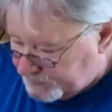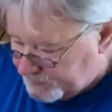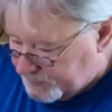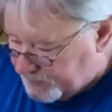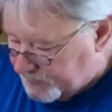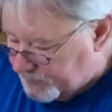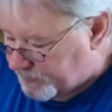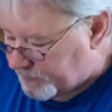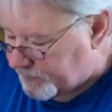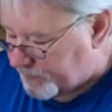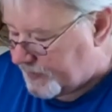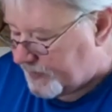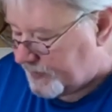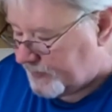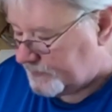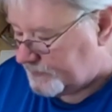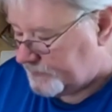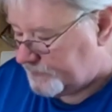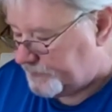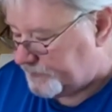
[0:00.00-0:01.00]
All
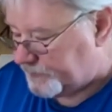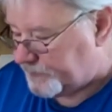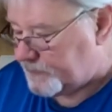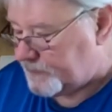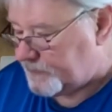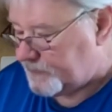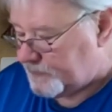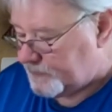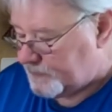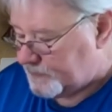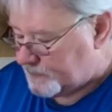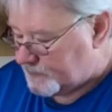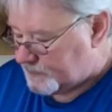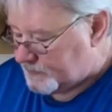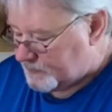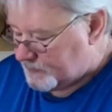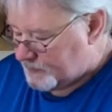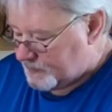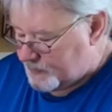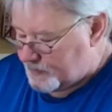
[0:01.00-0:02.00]
right.
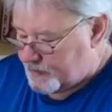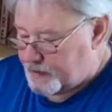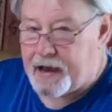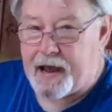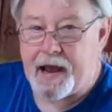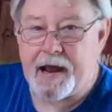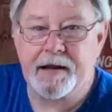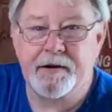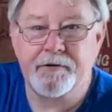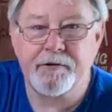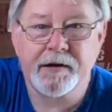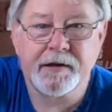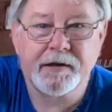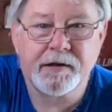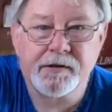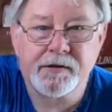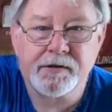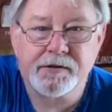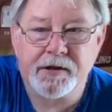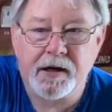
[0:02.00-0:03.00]
Angry
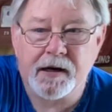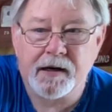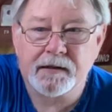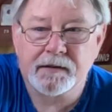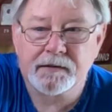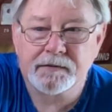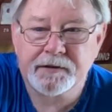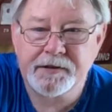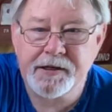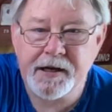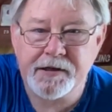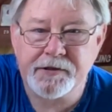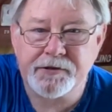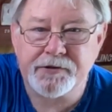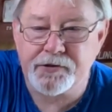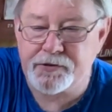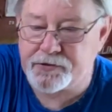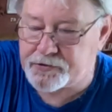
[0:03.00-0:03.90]
Goose, y'all. Get you